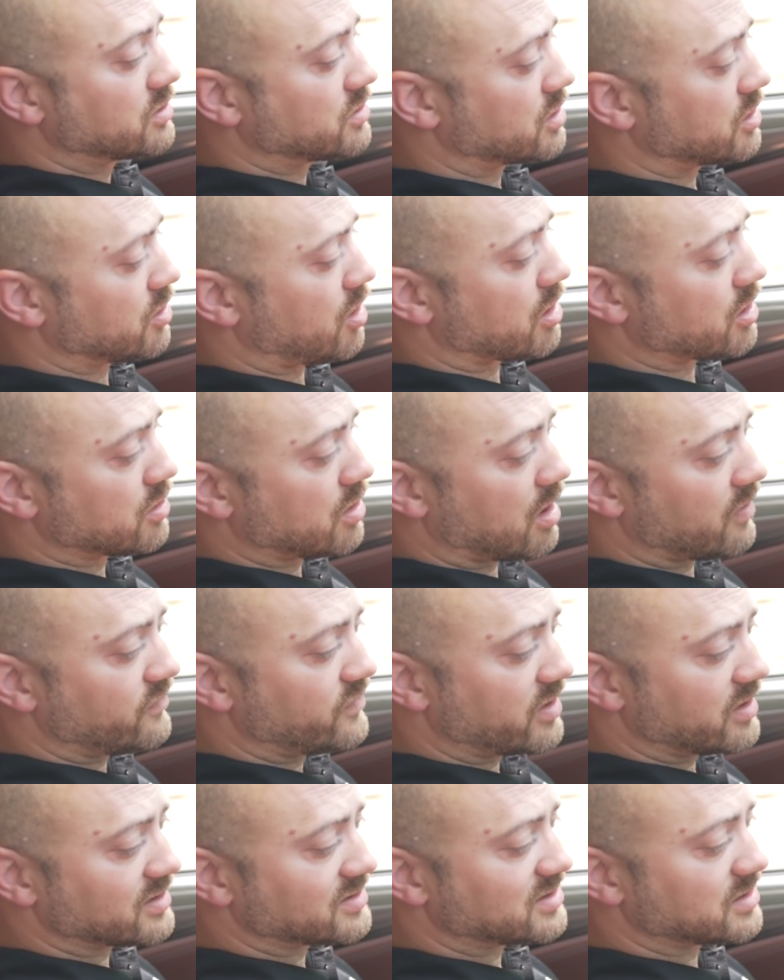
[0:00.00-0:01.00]
Turn it on and
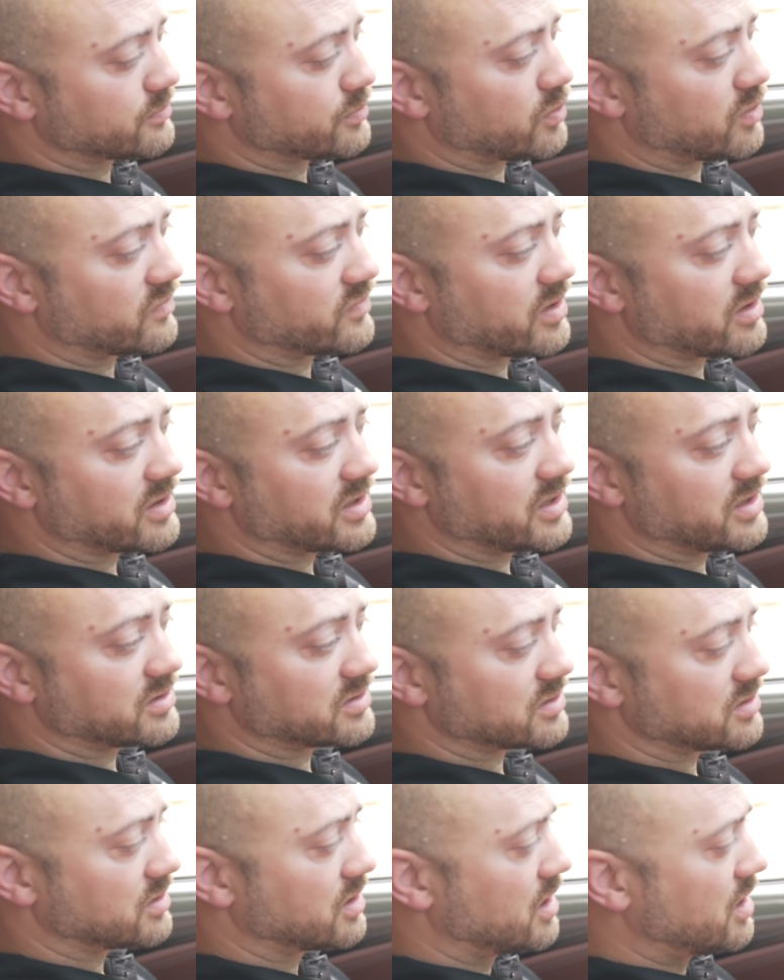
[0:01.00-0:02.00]
off, very simple and very
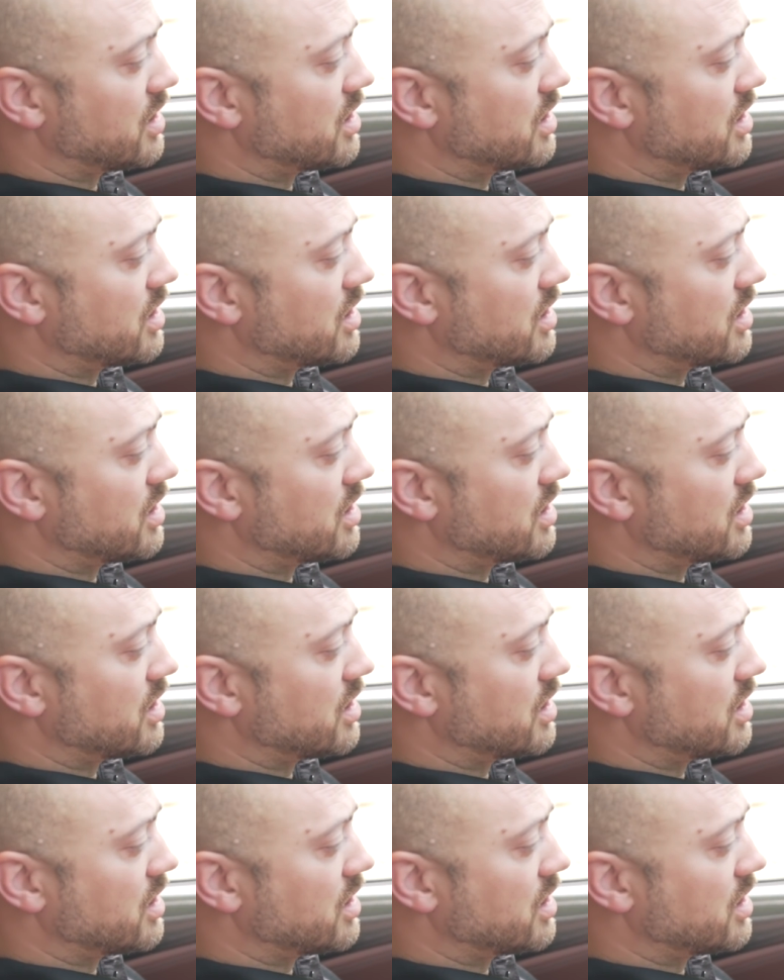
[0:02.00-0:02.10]
easy.